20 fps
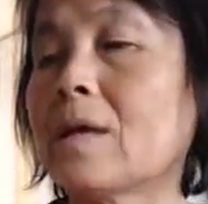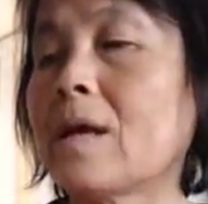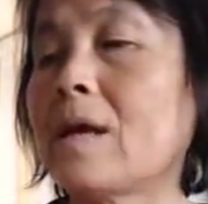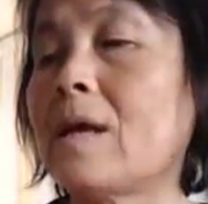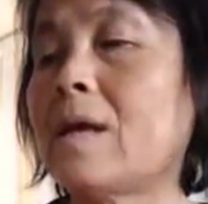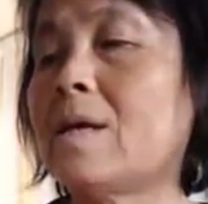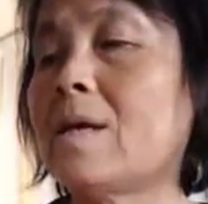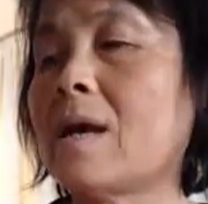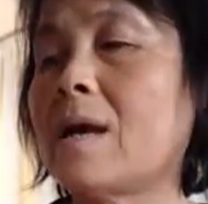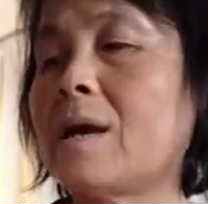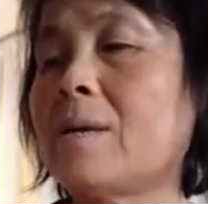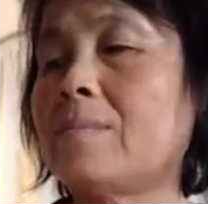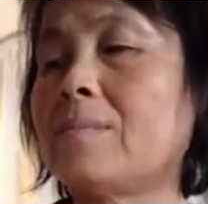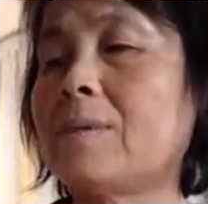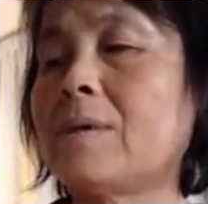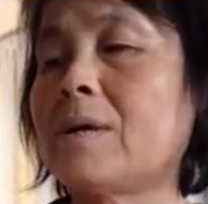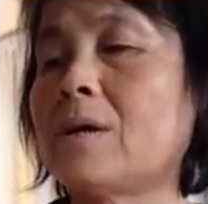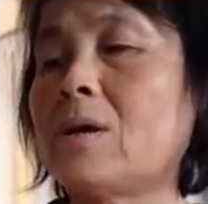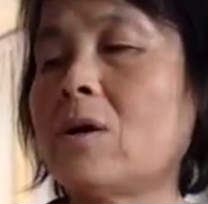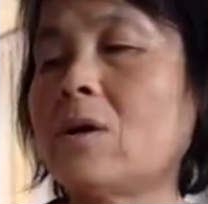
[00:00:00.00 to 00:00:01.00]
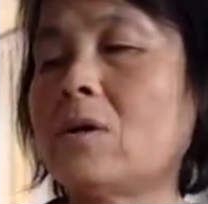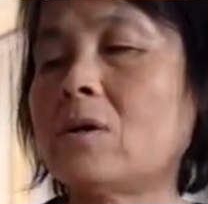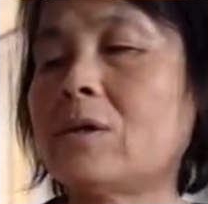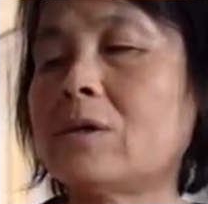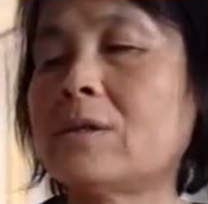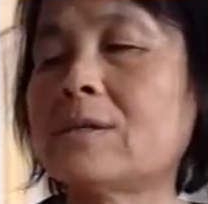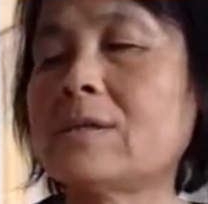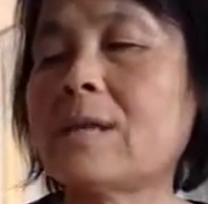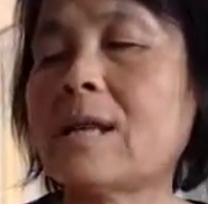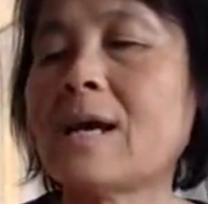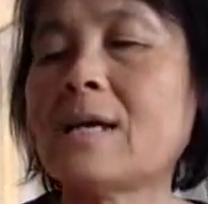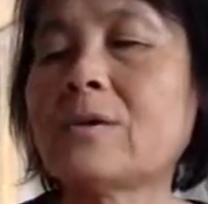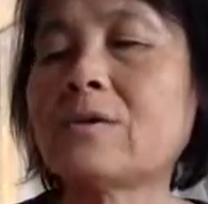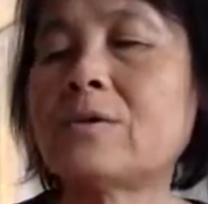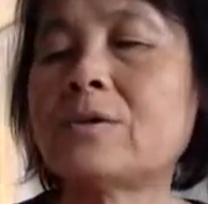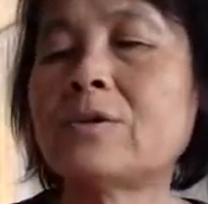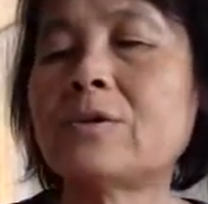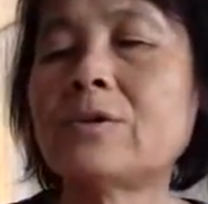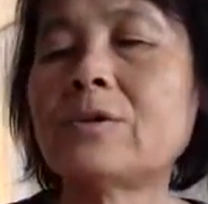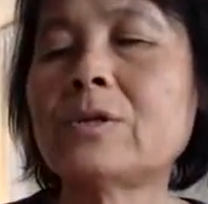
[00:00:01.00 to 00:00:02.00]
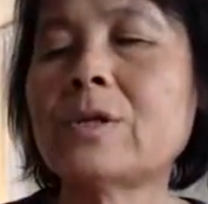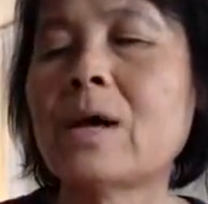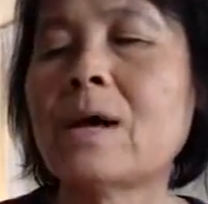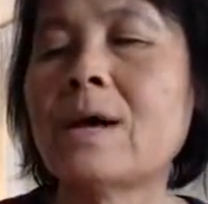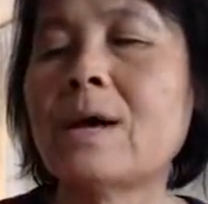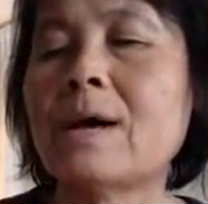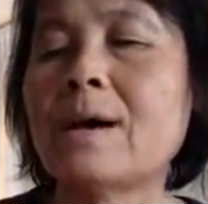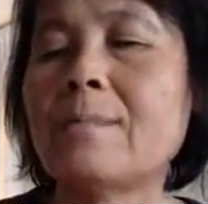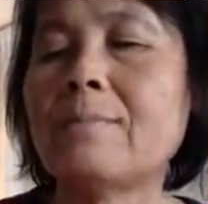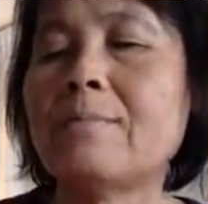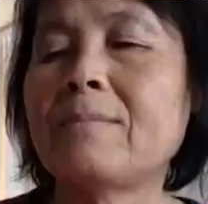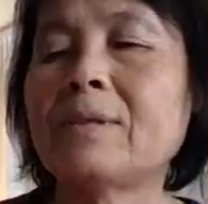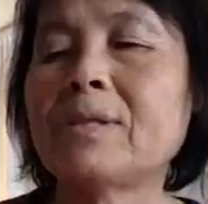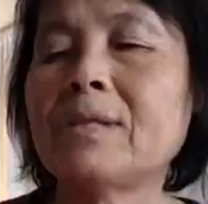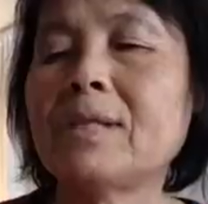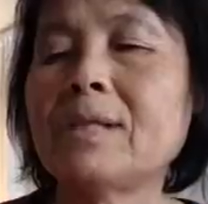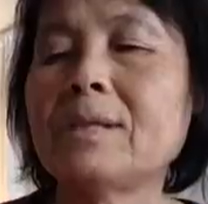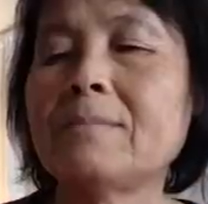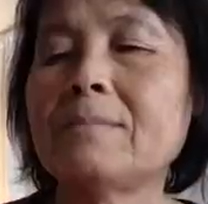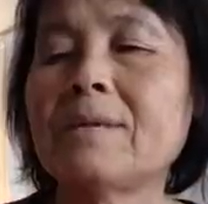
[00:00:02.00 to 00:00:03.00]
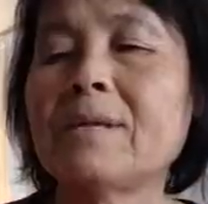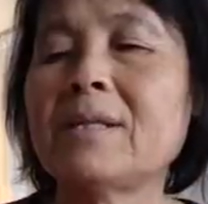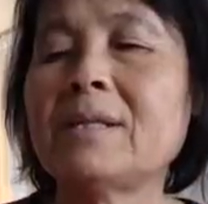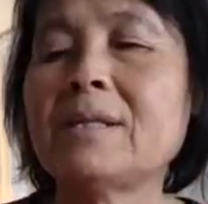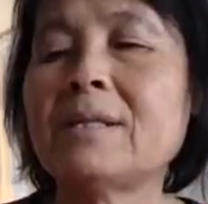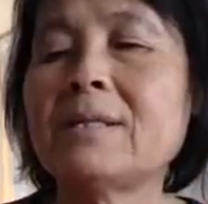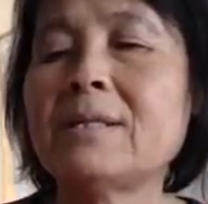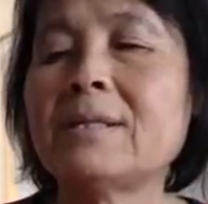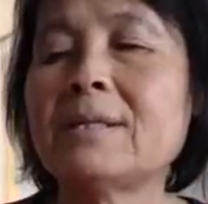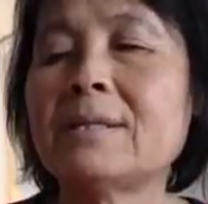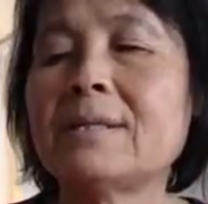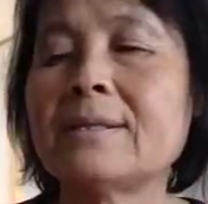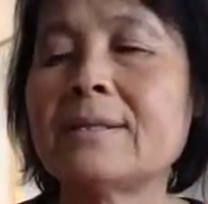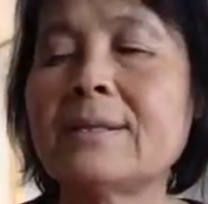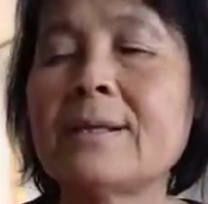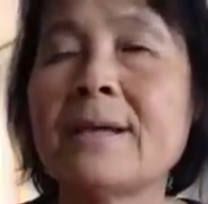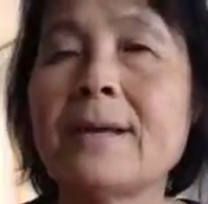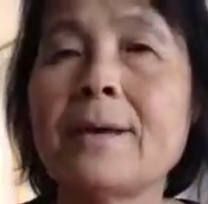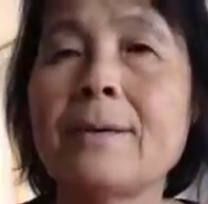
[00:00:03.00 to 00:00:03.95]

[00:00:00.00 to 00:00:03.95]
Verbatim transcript: A happy heart is like a good medicine.